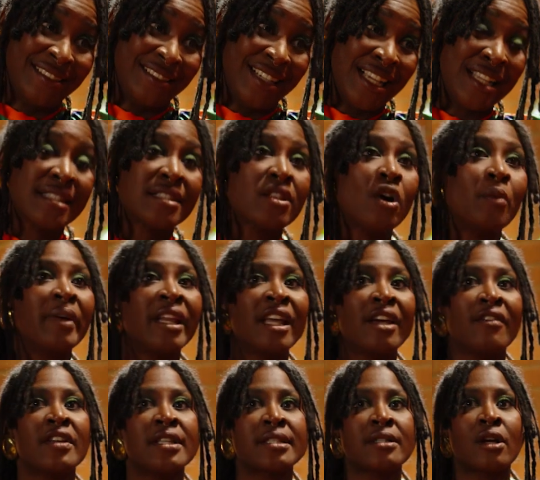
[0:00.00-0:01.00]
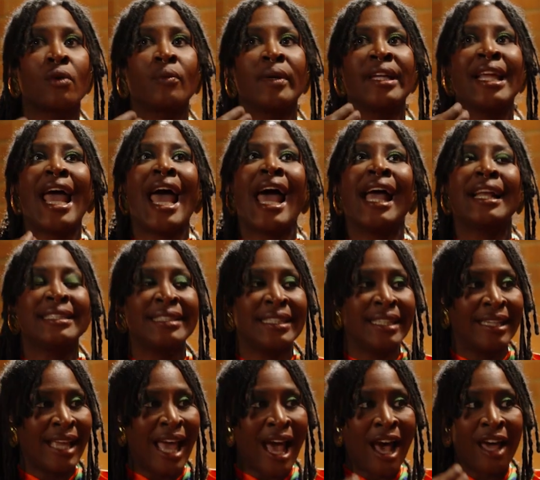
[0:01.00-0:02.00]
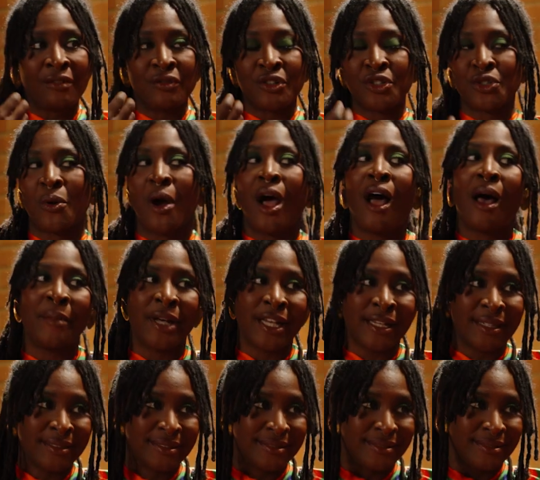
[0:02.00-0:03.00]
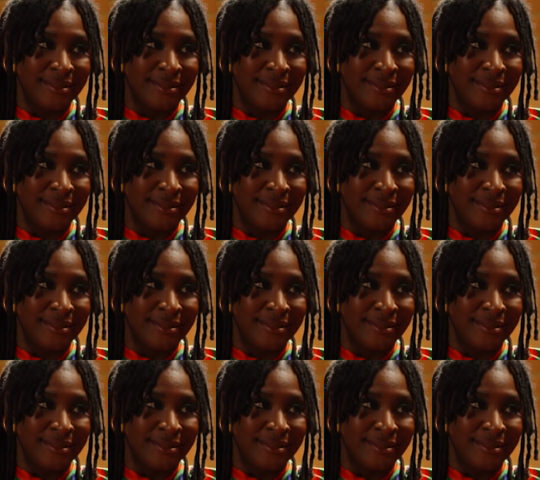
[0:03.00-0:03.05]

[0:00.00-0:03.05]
And so many of us are reacting out of trauma.